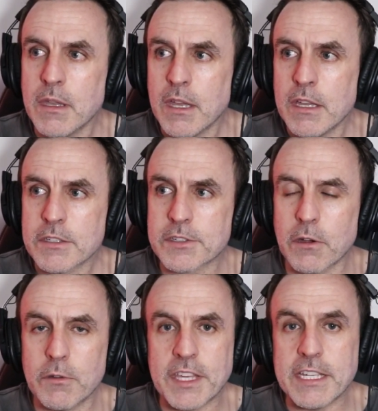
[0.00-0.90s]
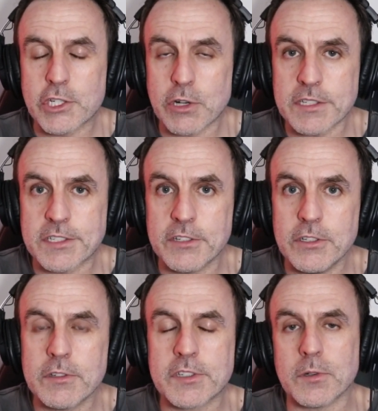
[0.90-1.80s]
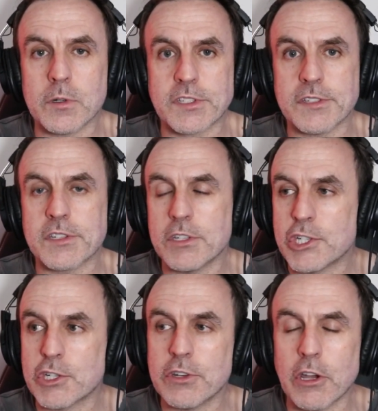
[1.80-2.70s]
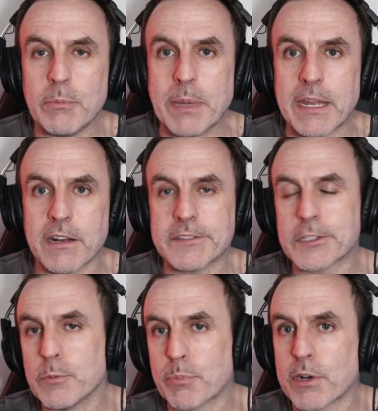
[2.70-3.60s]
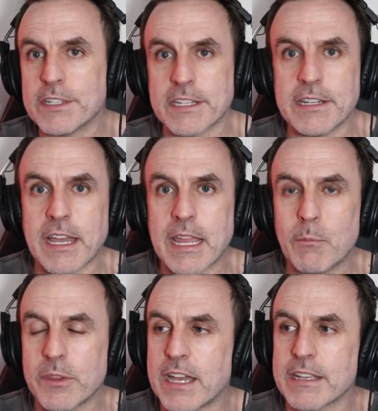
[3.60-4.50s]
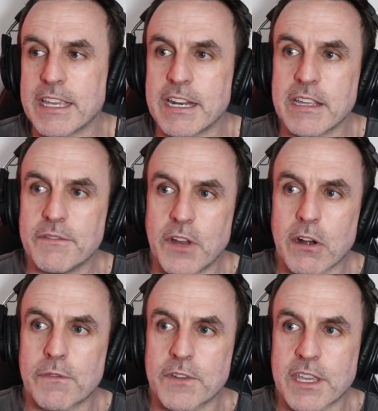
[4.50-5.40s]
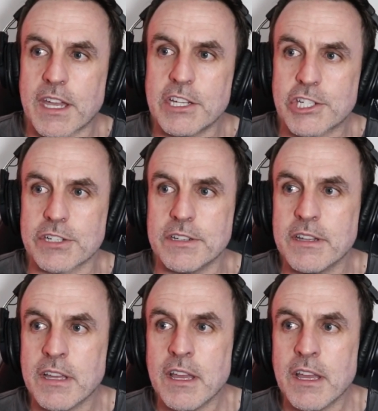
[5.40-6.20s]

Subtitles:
So the trusted news sources should know better to print a name without getting verification